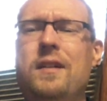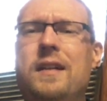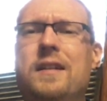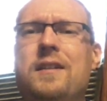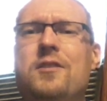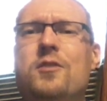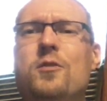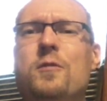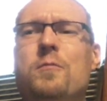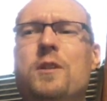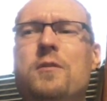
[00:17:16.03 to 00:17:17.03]

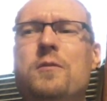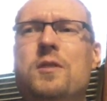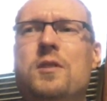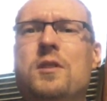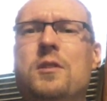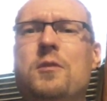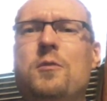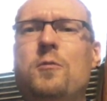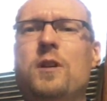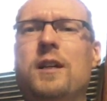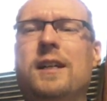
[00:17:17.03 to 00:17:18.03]
contributes
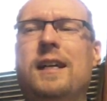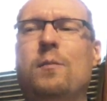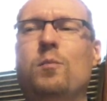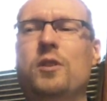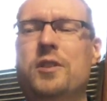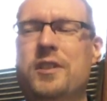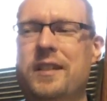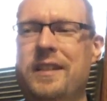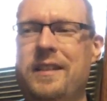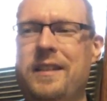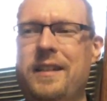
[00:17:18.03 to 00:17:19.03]
to
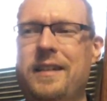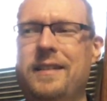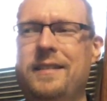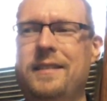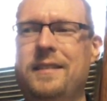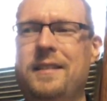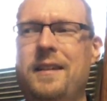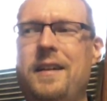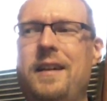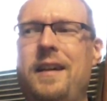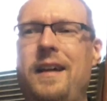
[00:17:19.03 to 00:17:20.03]
accomplishing things,
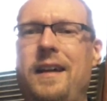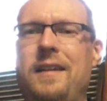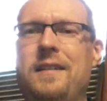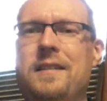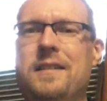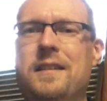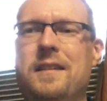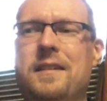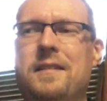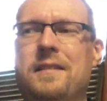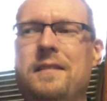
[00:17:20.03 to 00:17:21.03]
and
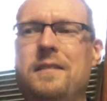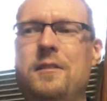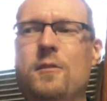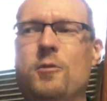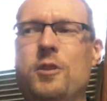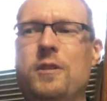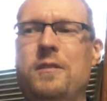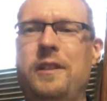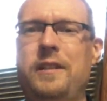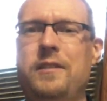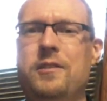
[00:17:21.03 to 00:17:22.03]
your
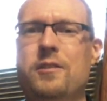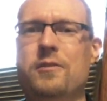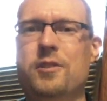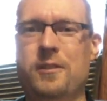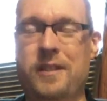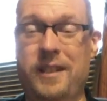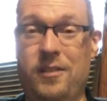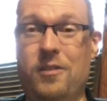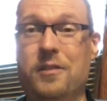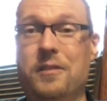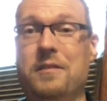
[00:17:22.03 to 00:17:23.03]
journey
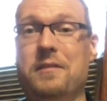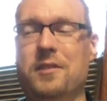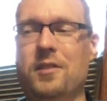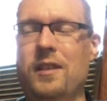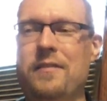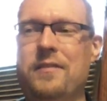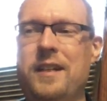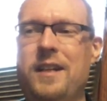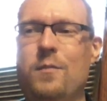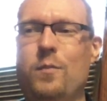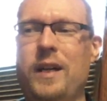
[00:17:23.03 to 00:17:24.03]
along the
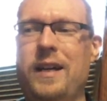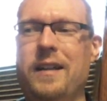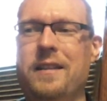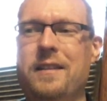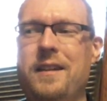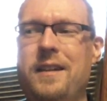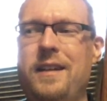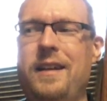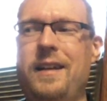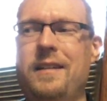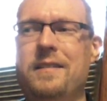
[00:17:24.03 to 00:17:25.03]
left-hand path,
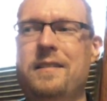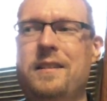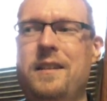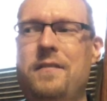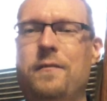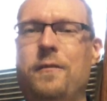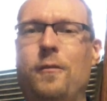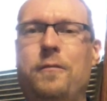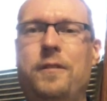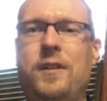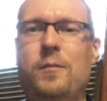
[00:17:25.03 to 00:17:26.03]
and the
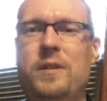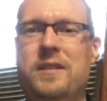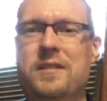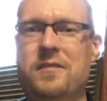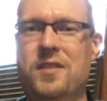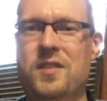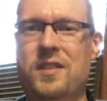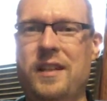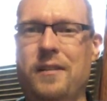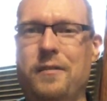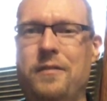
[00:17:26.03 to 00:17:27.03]
fulfillment of
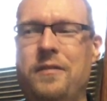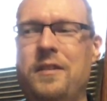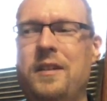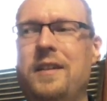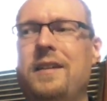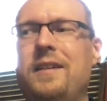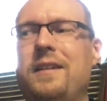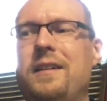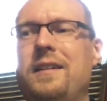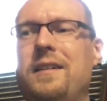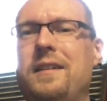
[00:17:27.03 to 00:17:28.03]
self,
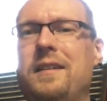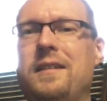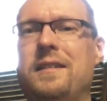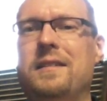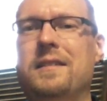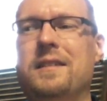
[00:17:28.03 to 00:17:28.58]
and